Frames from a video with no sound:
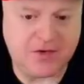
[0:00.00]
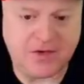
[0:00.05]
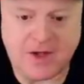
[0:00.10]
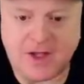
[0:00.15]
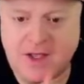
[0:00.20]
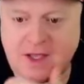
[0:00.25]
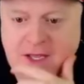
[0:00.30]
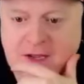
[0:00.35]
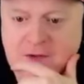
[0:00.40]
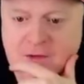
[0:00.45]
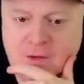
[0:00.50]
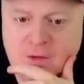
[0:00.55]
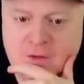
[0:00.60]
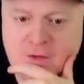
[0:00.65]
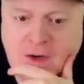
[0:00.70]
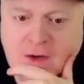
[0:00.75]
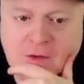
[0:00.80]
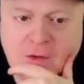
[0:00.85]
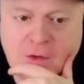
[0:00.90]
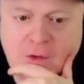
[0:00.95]
just an
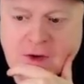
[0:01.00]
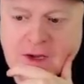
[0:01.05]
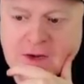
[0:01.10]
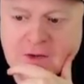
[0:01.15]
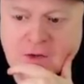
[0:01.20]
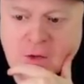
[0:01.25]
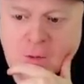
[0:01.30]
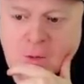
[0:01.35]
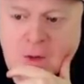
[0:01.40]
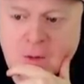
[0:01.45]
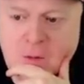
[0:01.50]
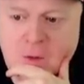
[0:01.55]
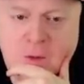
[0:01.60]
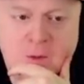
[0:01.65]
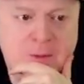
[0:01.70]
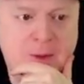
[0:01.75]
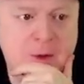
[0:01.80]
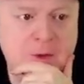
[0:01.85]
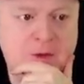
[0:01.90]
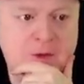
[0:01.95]
introductory into what
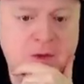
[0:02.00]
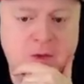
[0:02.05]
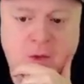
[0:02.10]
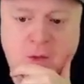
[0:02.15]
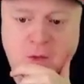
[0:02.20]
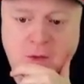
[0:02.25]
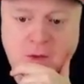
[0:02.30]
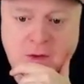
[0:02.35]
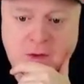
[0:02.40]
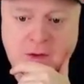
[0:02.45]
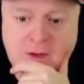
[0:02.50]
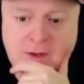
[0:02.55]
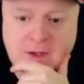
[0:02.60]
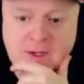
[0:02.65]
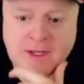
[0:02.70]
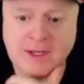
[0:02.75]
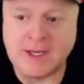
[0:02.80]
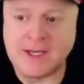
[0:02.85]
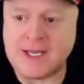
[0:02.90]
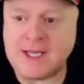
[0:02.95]
we're about to
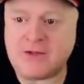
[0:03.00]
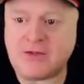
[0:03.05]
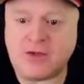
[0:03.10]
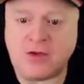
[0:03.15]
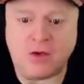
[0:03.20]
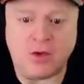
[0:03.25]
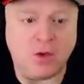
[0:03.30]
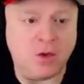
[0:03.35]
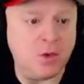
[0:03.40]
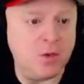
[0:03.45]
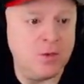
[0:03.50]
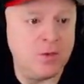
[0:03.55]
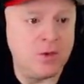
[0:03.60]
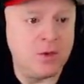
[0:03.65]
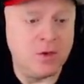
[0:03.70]
get to